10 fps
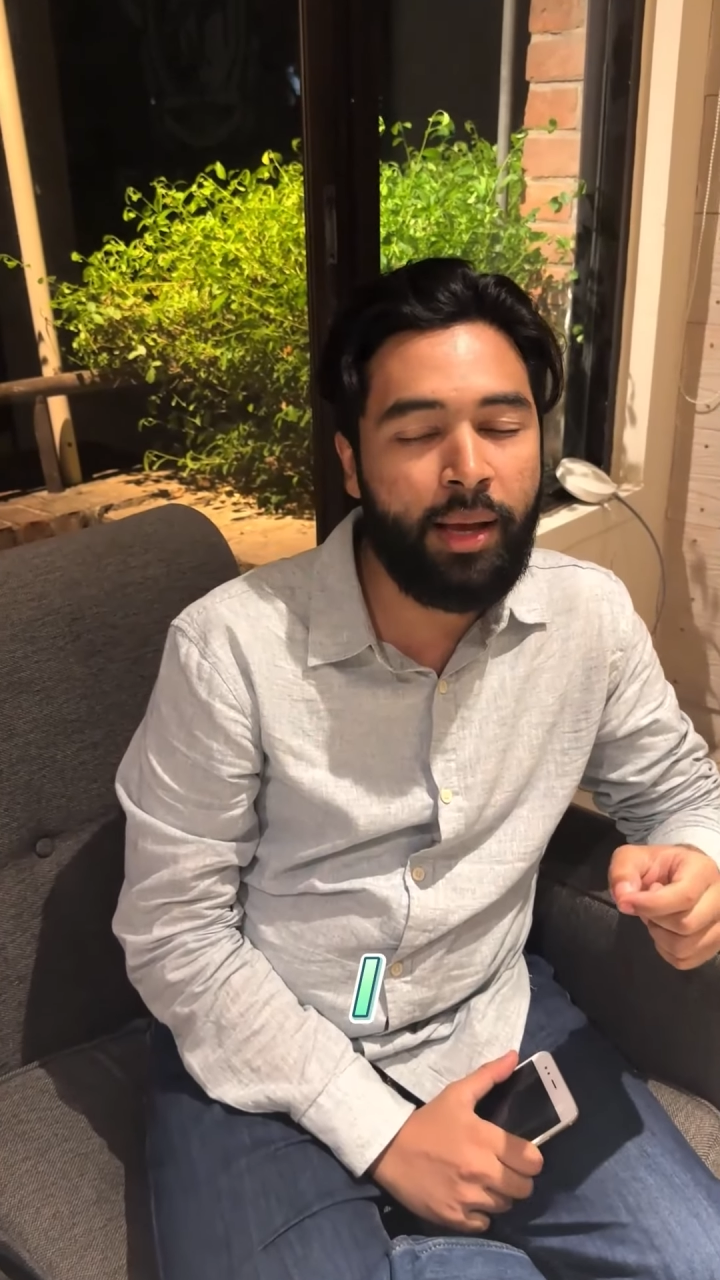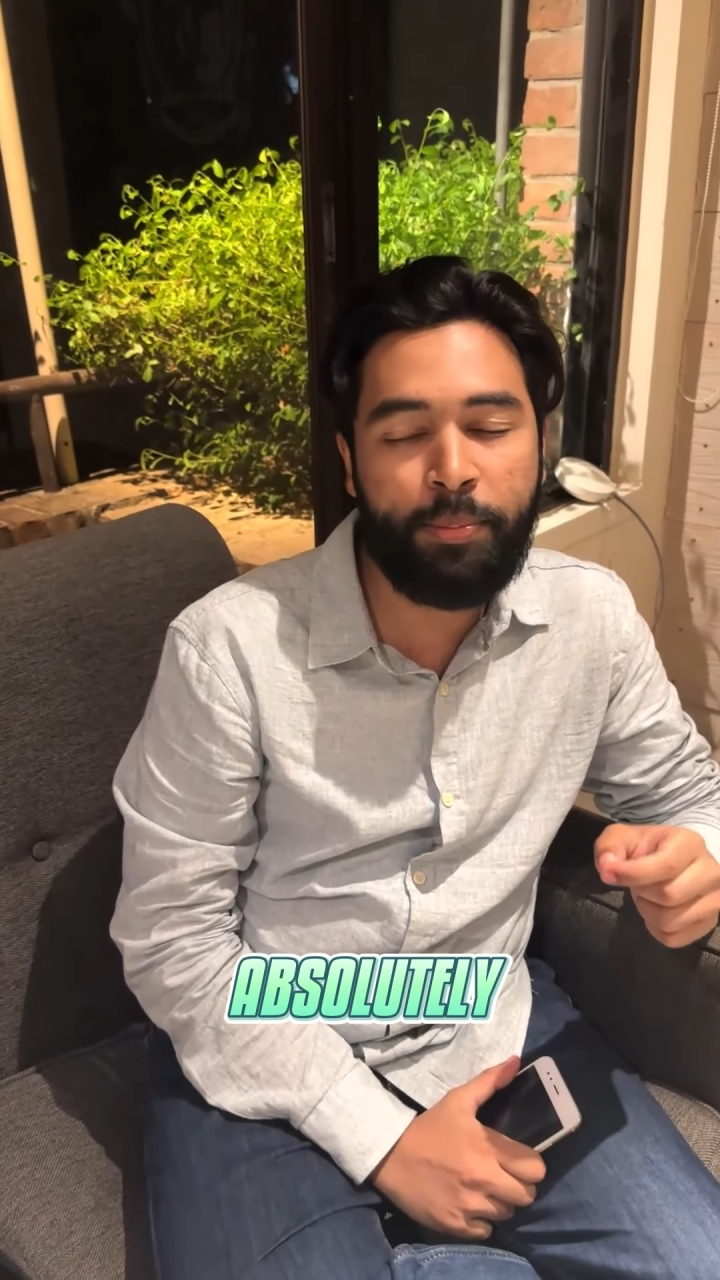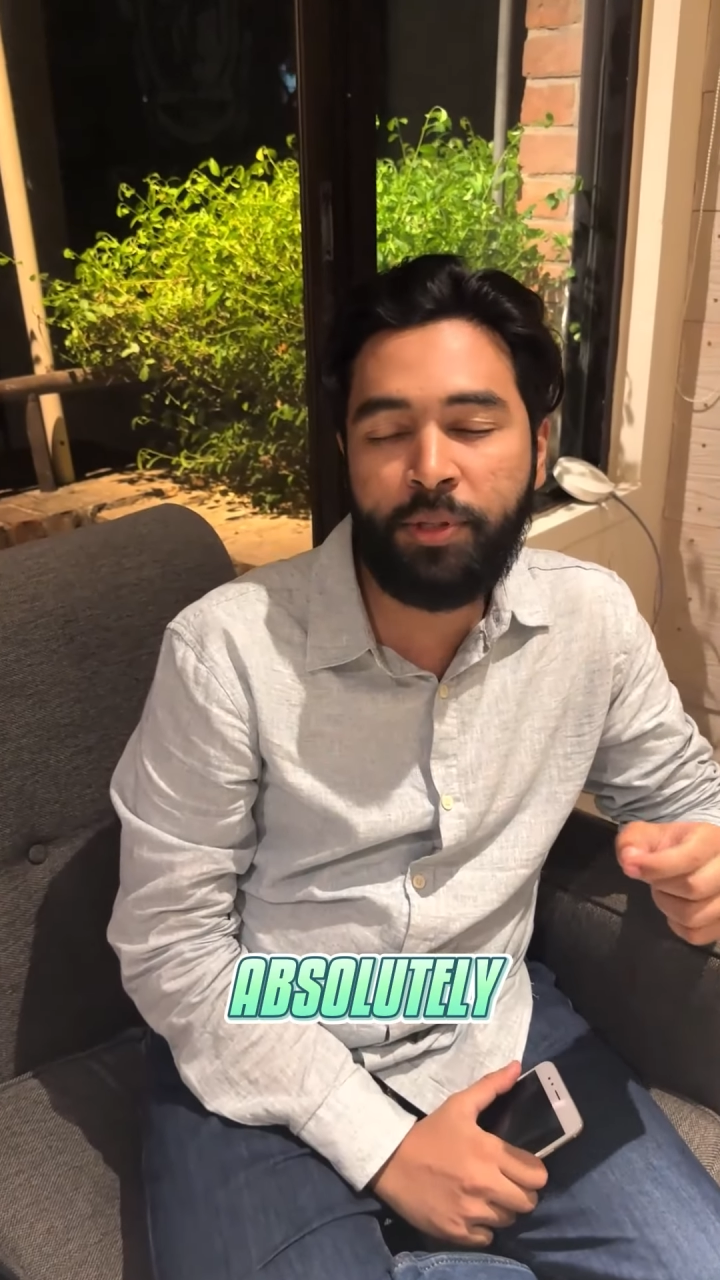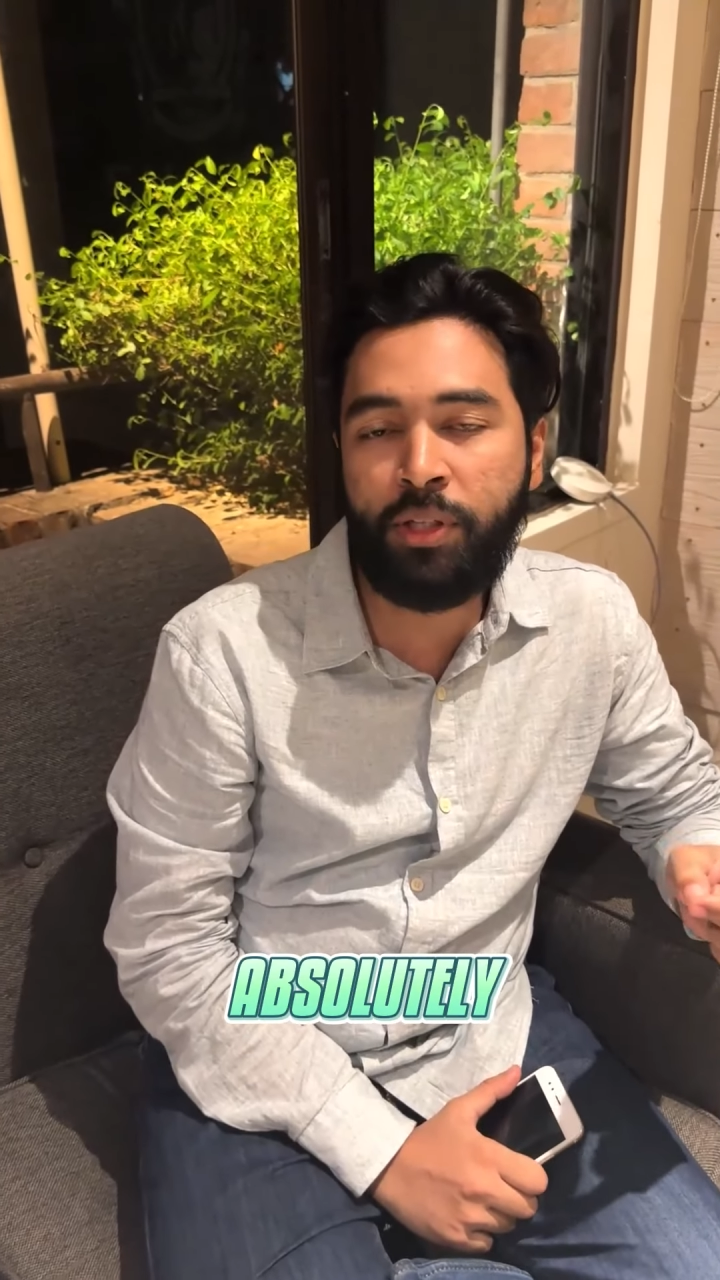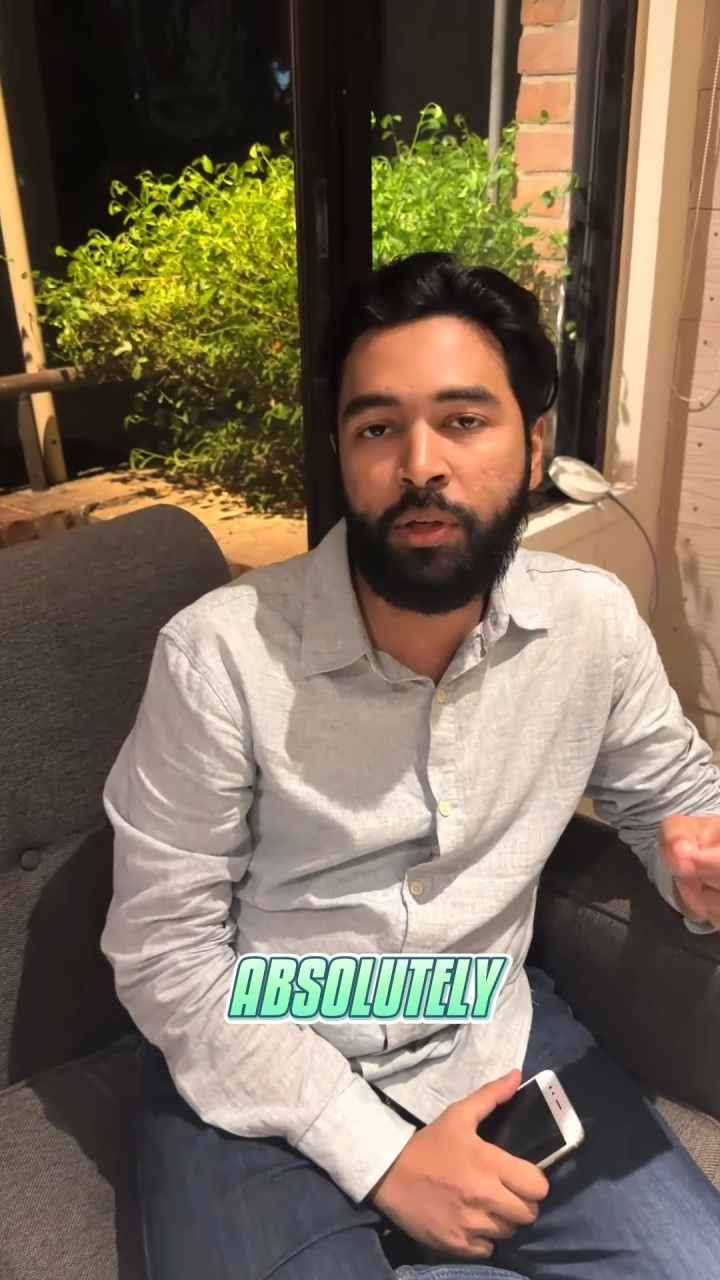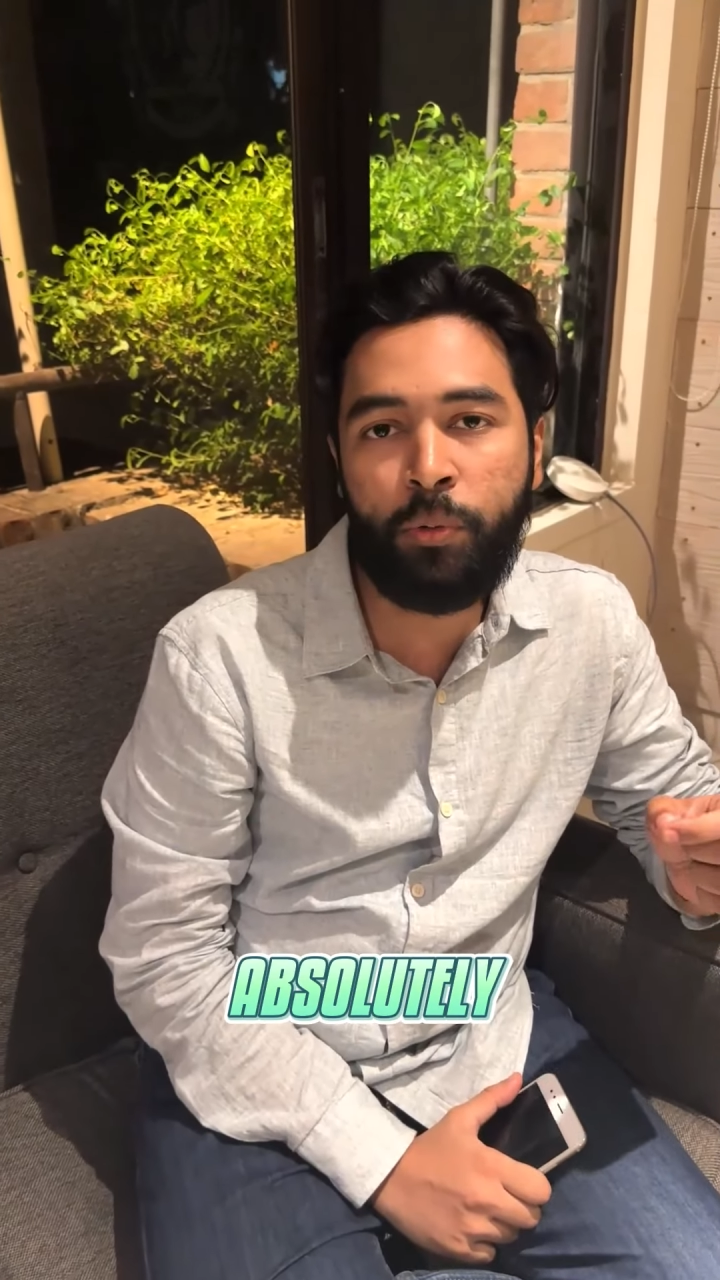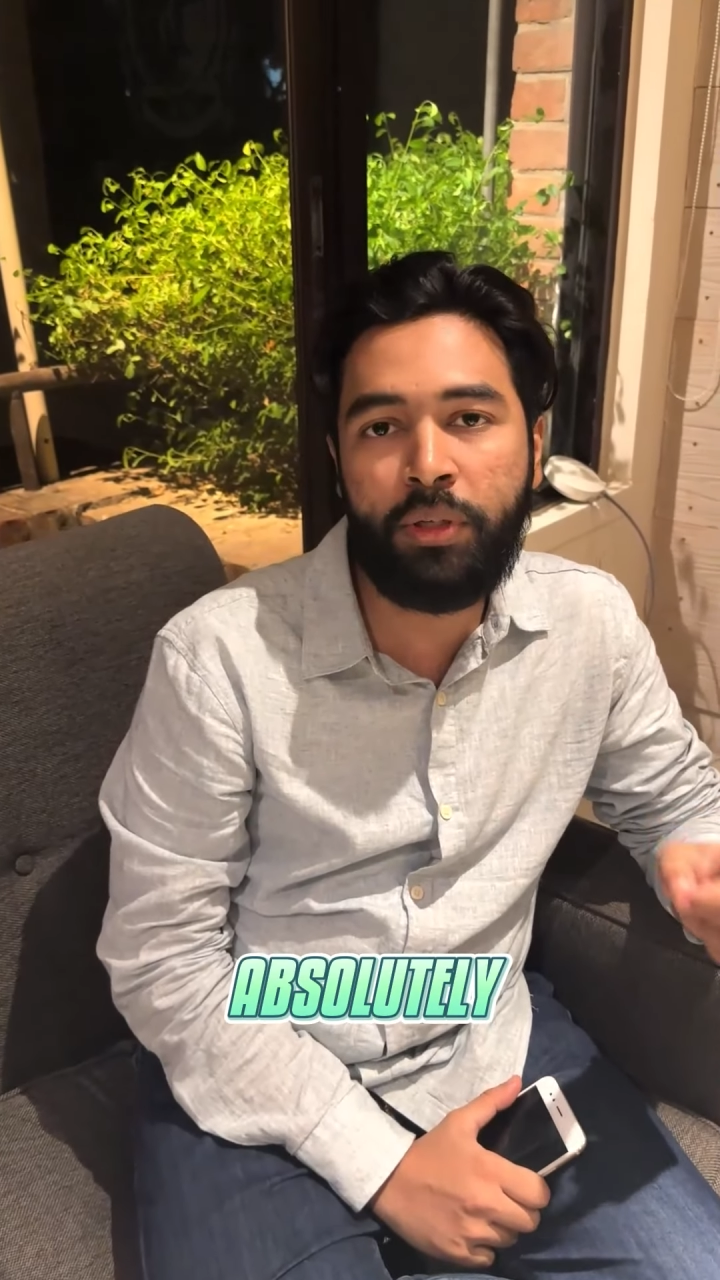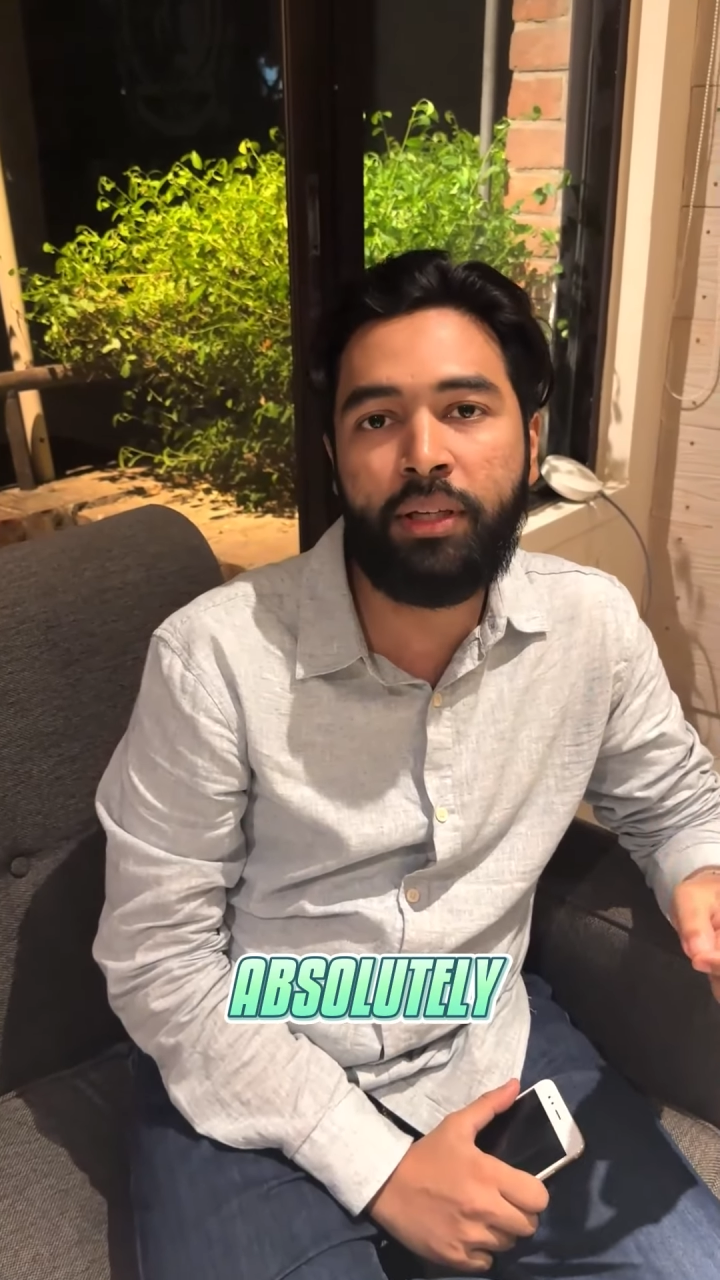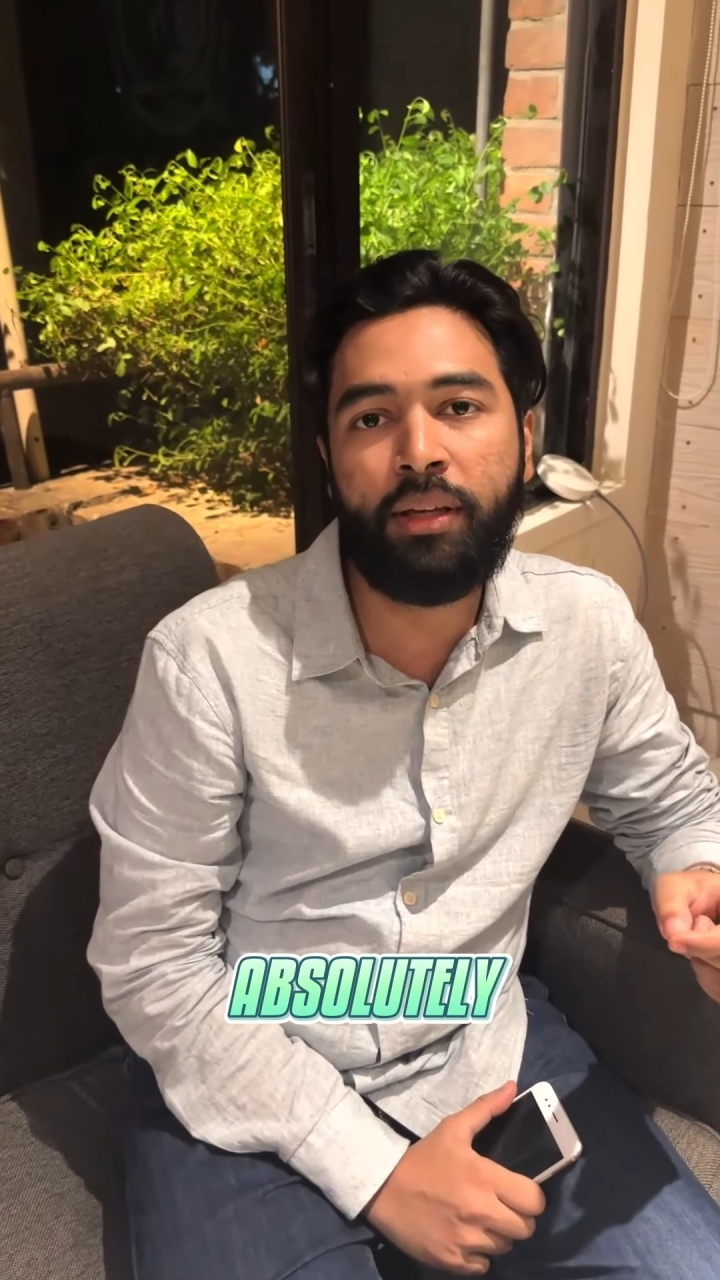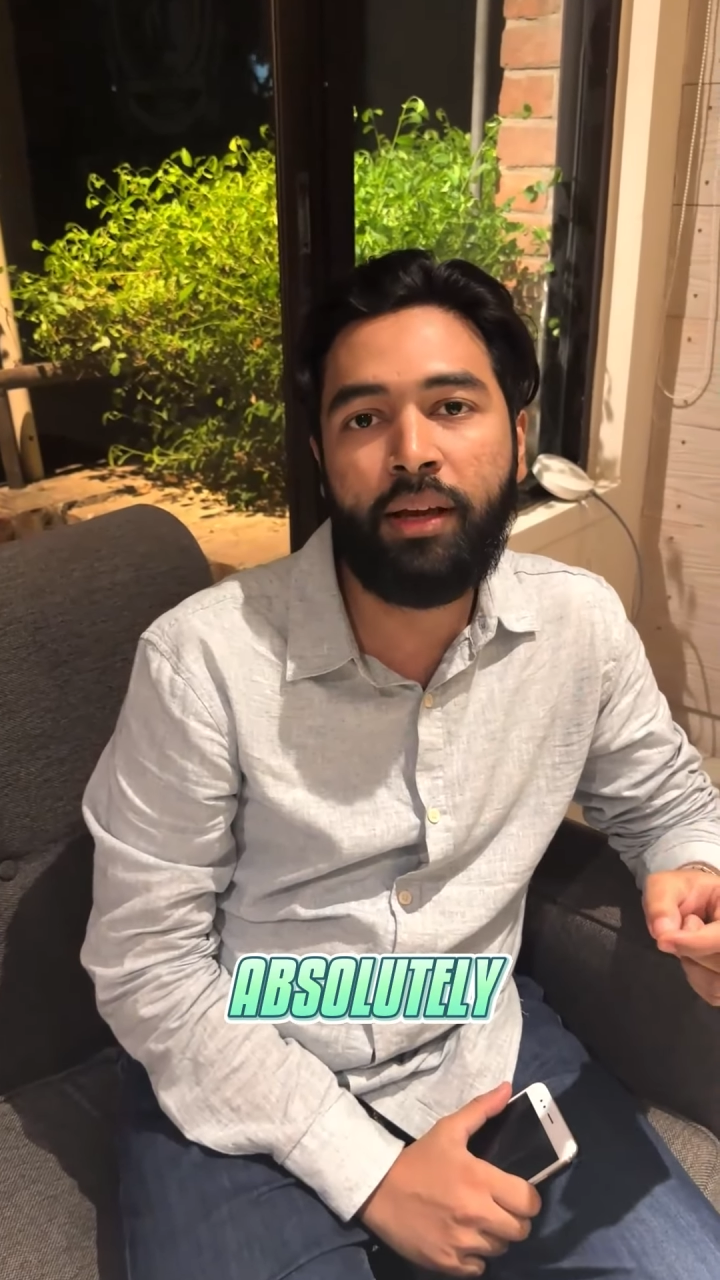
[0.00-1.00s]

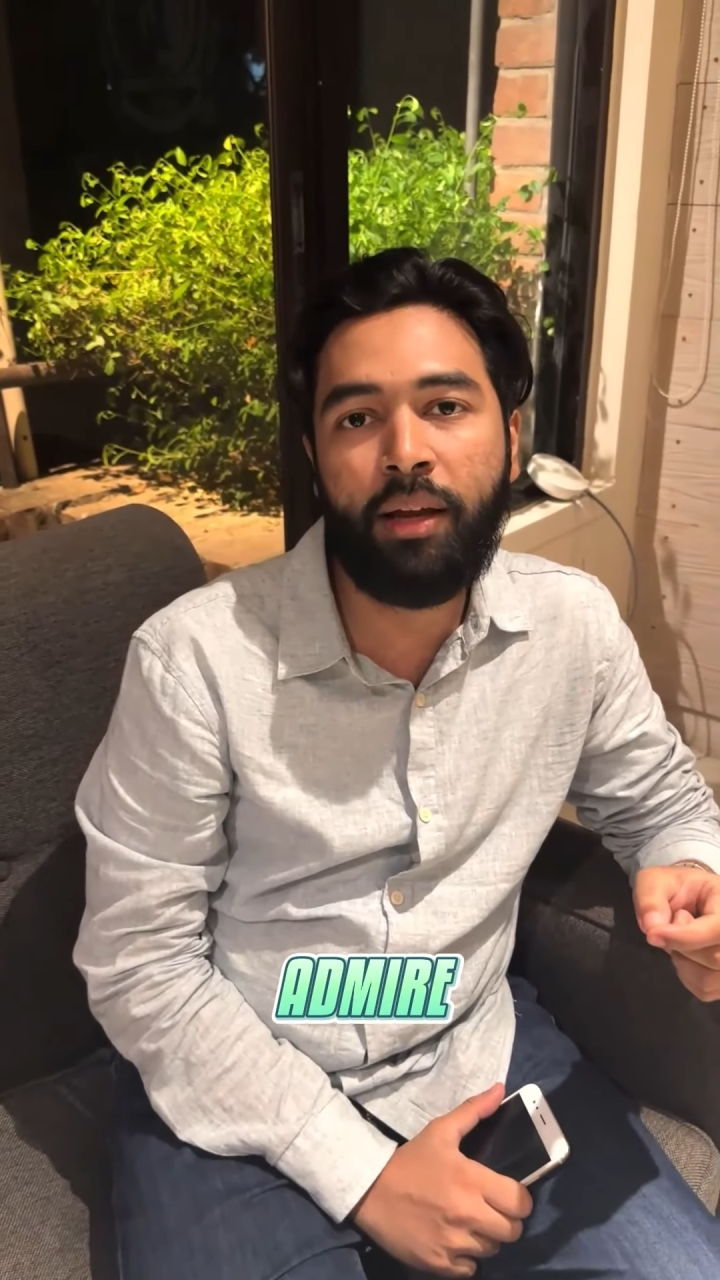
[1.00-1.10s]
absolutely